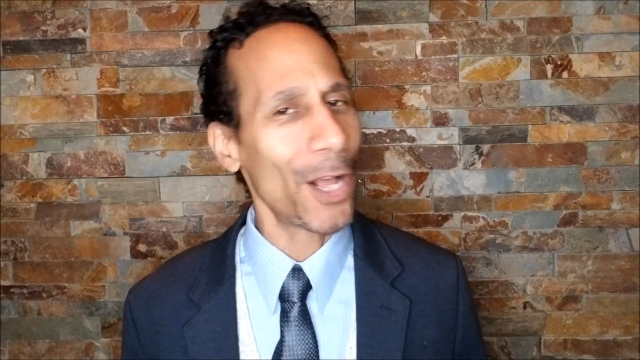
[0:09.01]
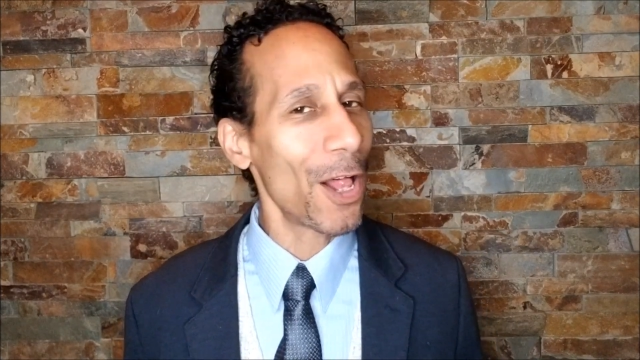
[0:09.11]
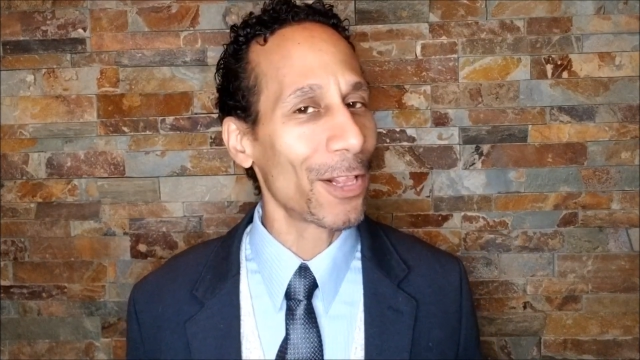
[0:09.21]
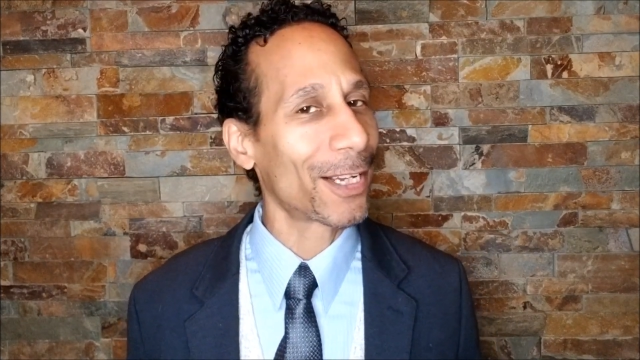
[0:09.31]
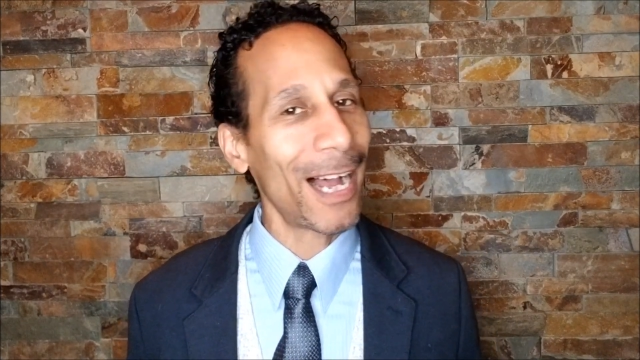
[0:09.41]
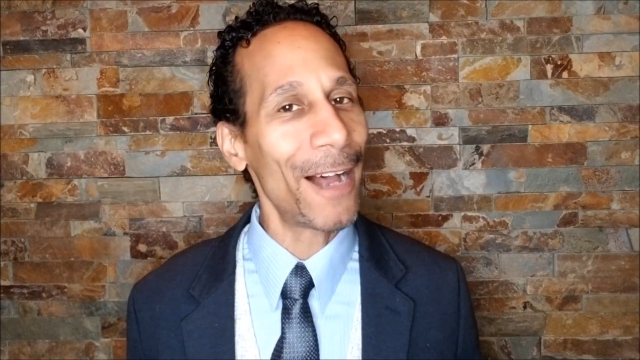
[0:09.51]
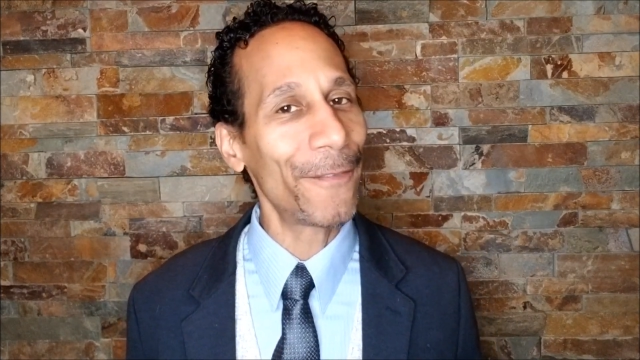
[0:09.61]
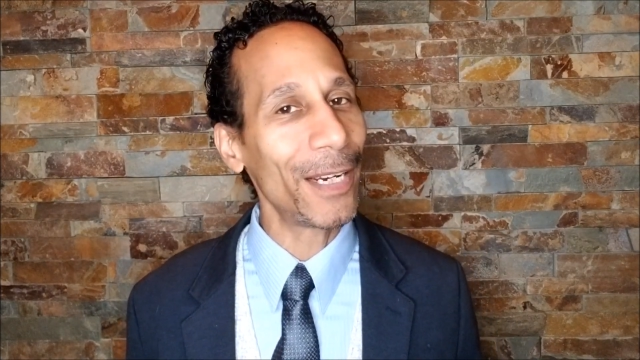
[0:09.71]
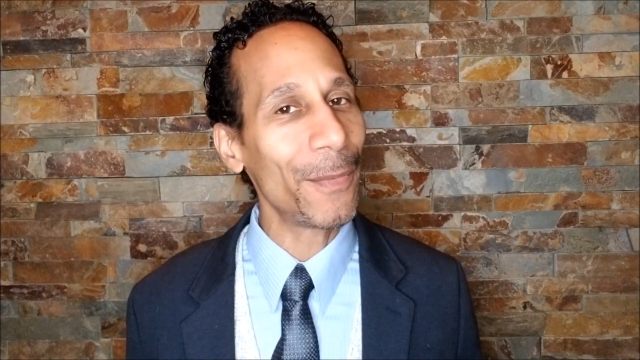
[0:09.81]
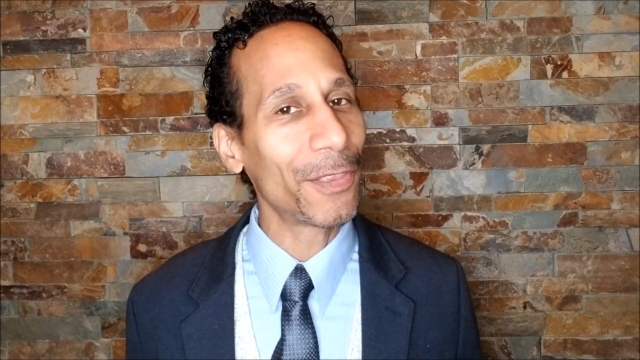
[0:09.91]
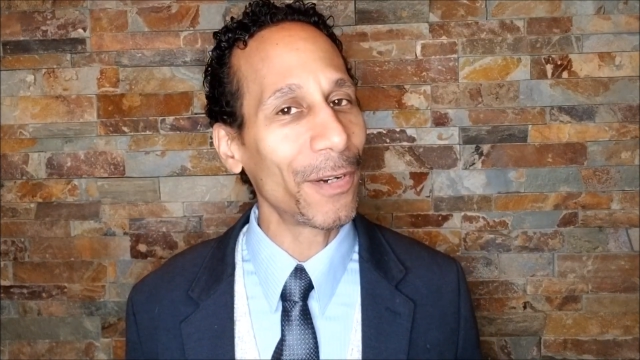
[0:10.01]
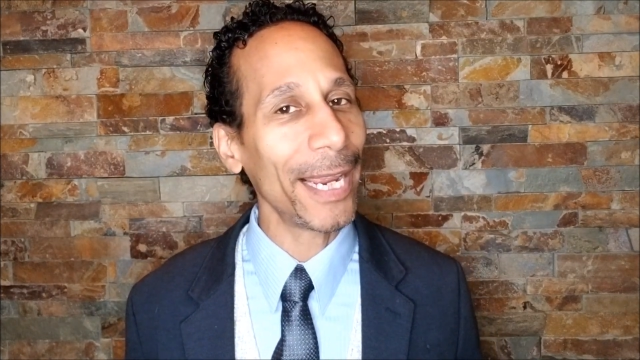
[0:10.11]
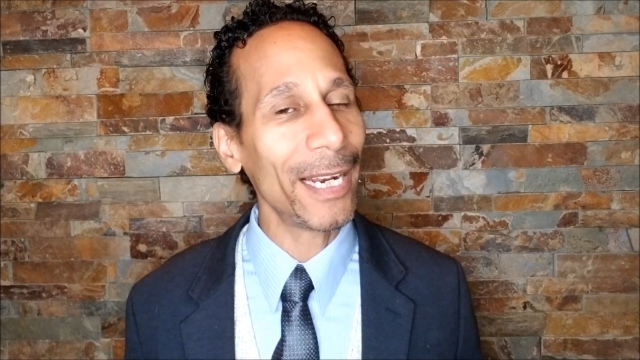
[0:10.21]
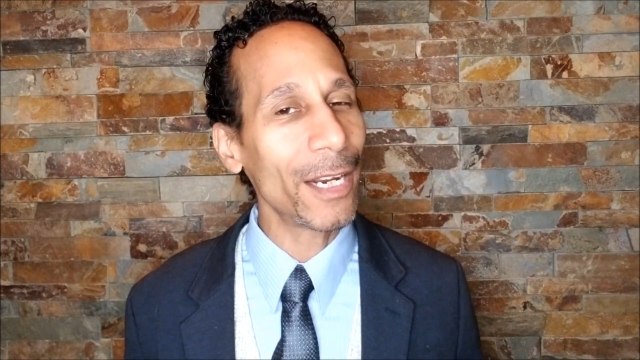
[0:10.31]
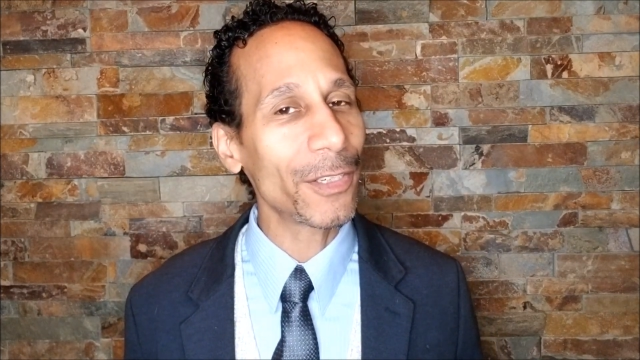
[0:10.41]
all confident with your
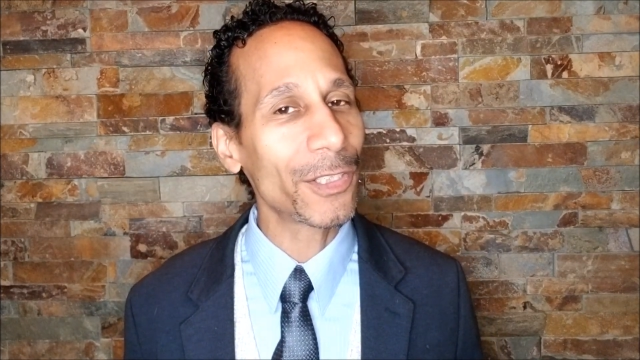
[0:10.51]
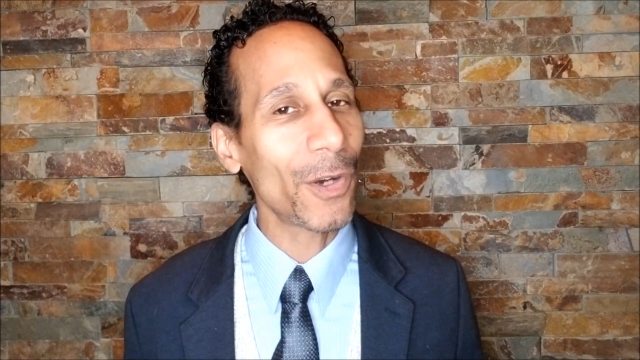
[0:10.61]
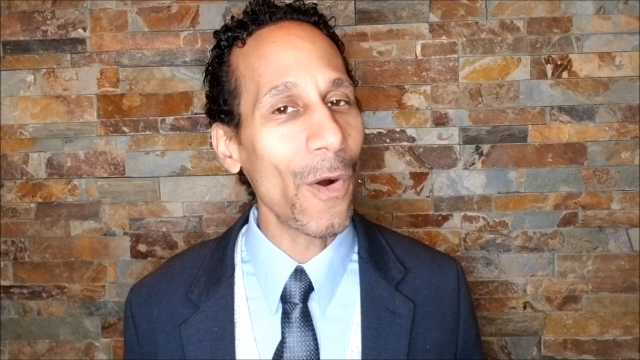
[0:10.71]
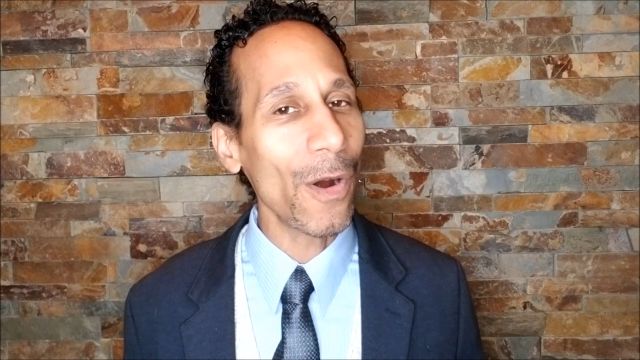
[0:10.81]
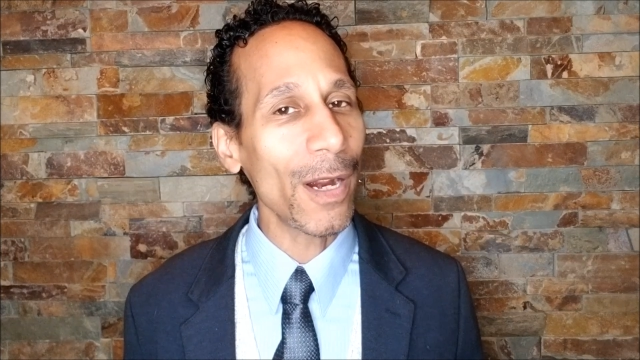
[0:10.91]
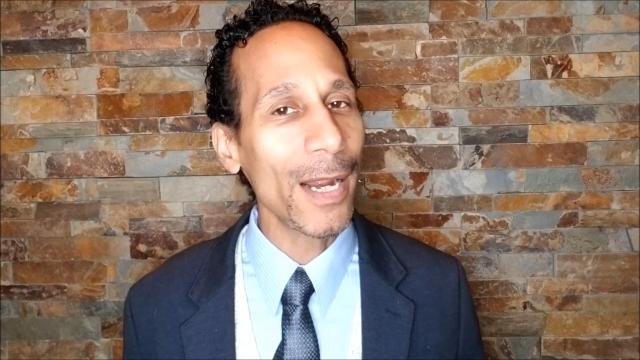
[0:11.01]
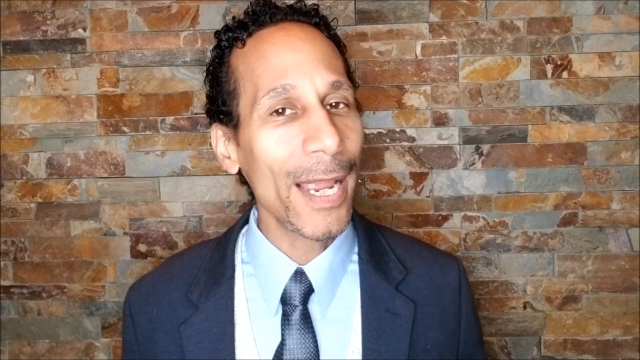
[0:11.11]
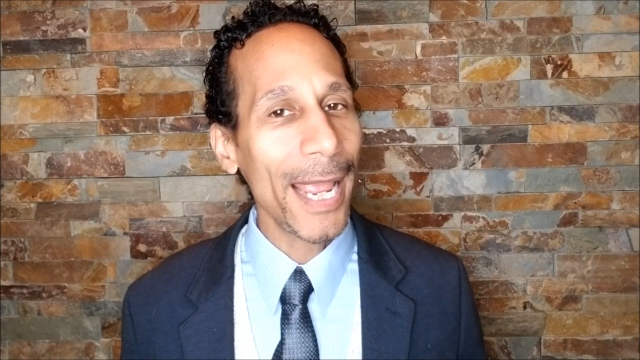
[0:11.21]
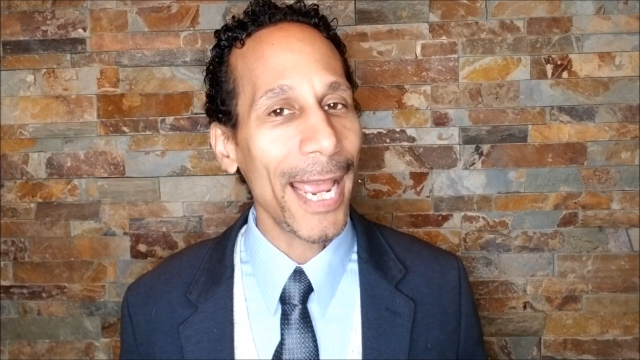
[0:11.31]
800 score